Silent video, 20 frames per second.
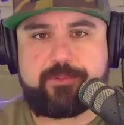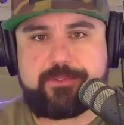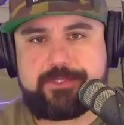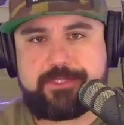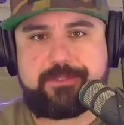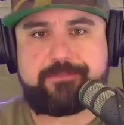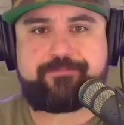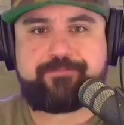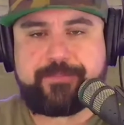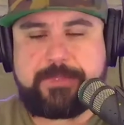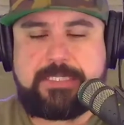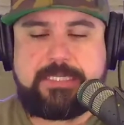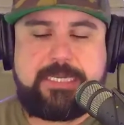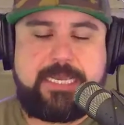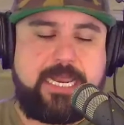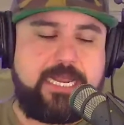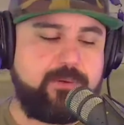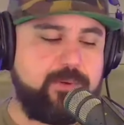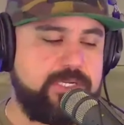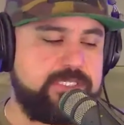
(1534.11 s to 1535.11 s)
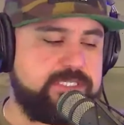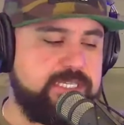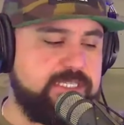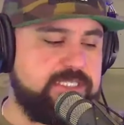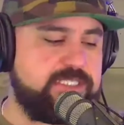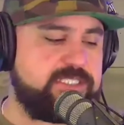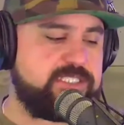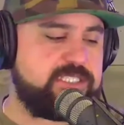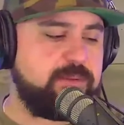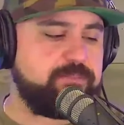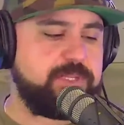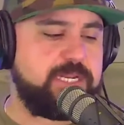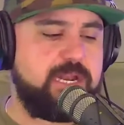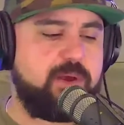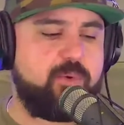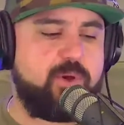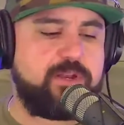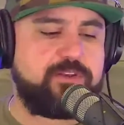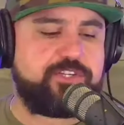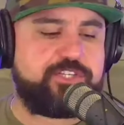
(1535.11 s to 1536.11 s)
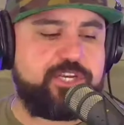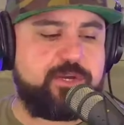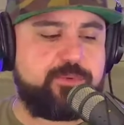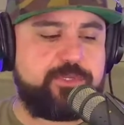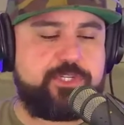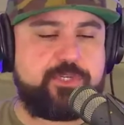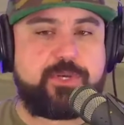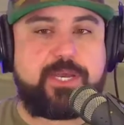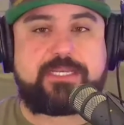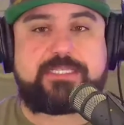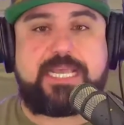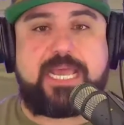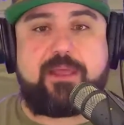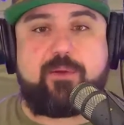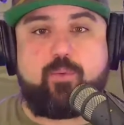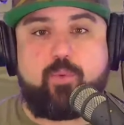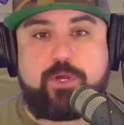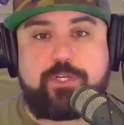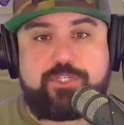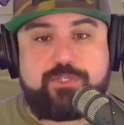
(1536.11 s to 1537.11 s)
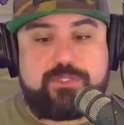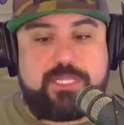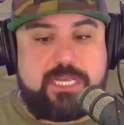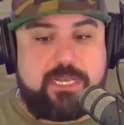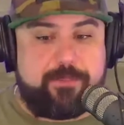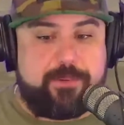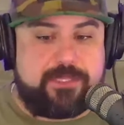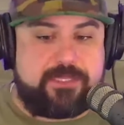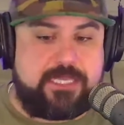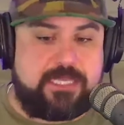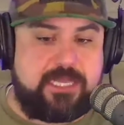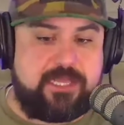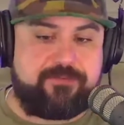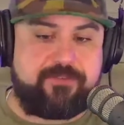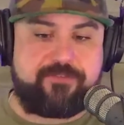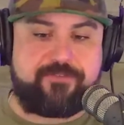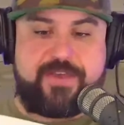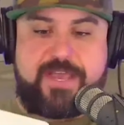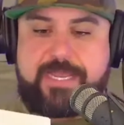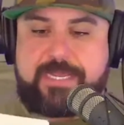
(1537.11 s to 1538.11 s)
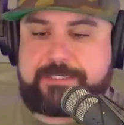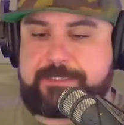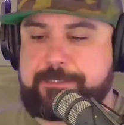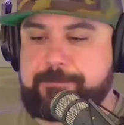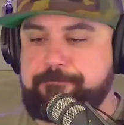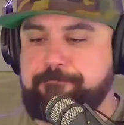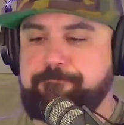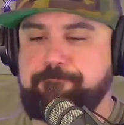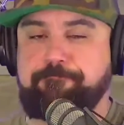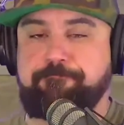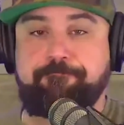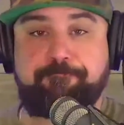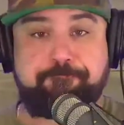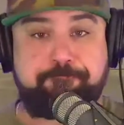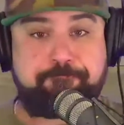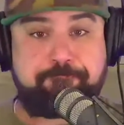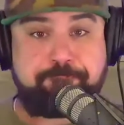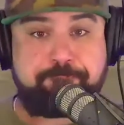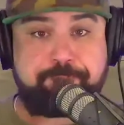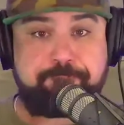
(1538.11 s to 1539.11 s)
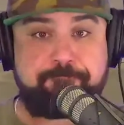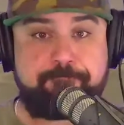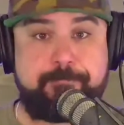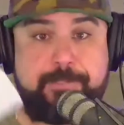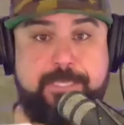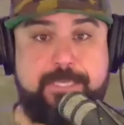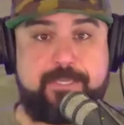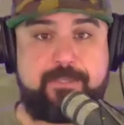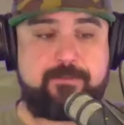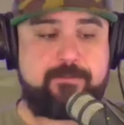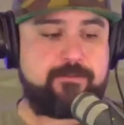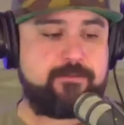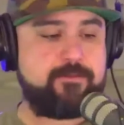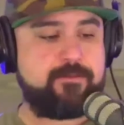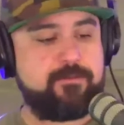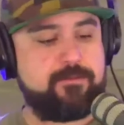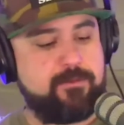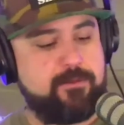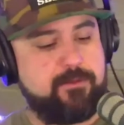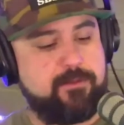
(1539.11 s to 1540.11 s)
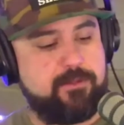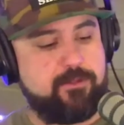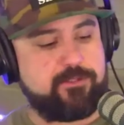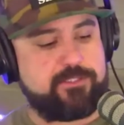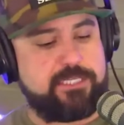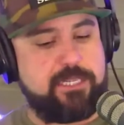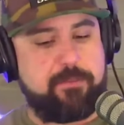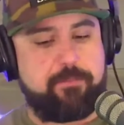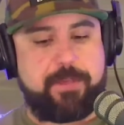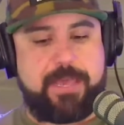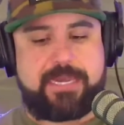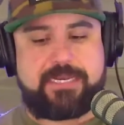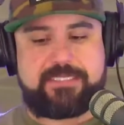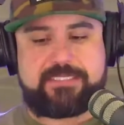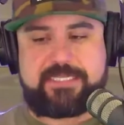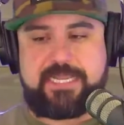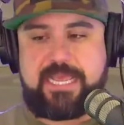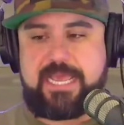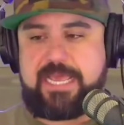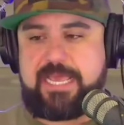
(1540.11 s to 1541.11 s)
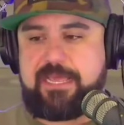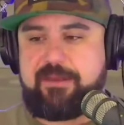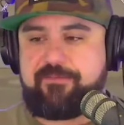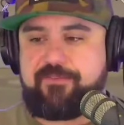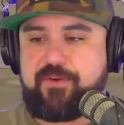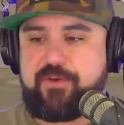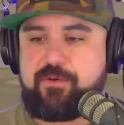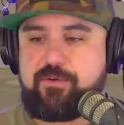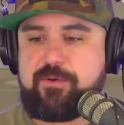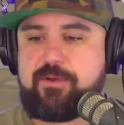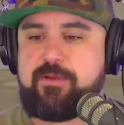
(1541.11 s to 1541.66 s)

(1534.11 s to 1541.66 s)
So anyways, it's something I wanted to share with you guys. Hey, what'd you think about the 11 facts? Little St. Patty's Day info.